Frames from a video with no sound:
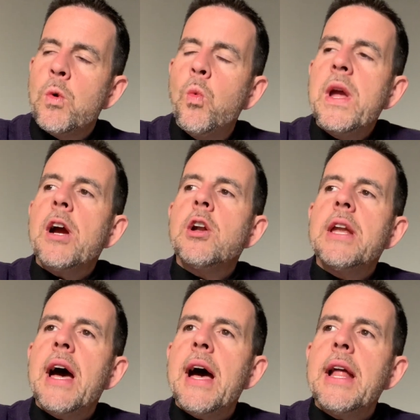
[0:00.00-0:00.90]
we are
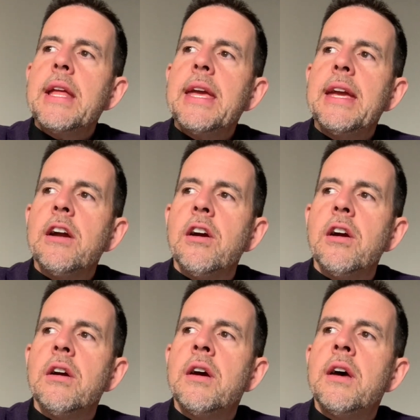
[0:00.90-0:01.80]
not
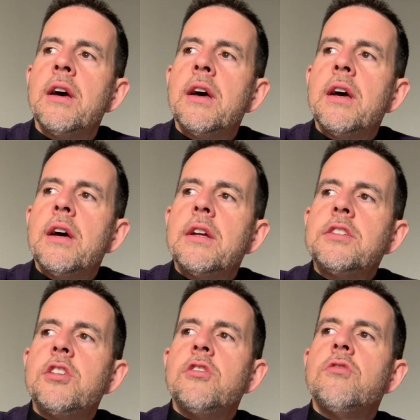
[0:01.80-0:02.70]
here
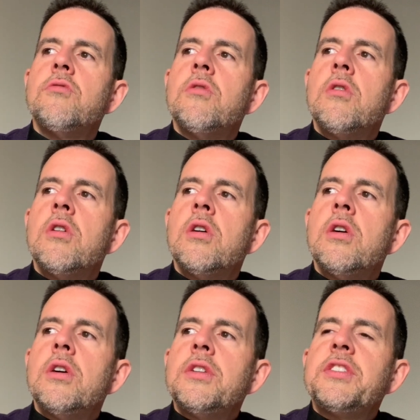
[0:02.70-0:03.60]
to
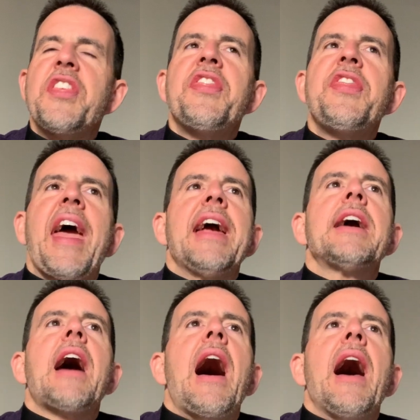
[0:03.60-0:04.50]
thank
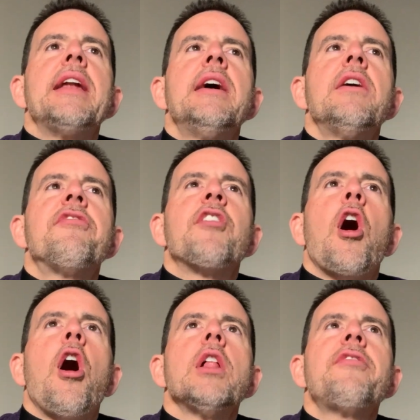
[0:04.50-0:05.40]
God for
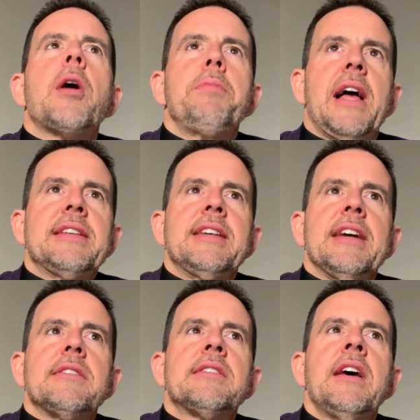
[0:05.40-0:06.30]
all of our
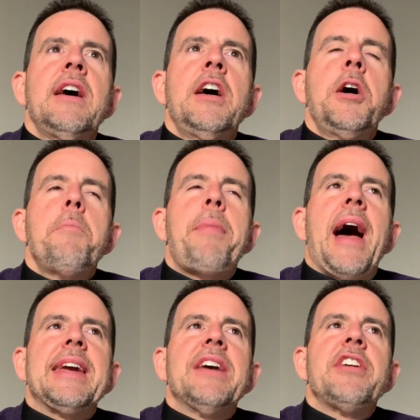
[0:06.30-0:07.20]
blessings
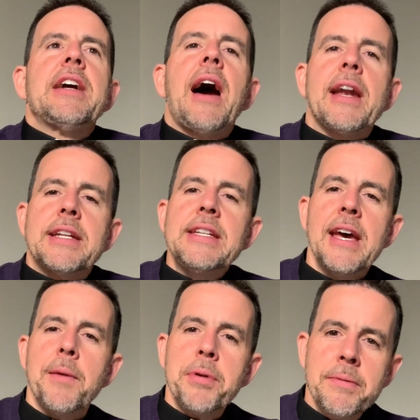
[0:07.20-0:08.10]
by giving God a
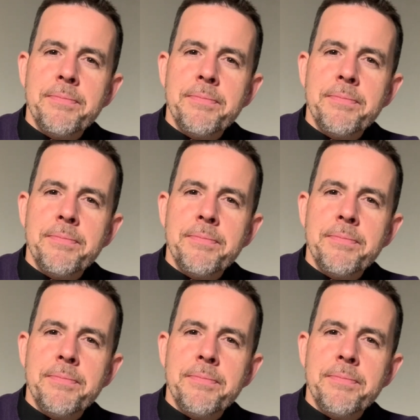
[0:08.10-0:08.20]
tip.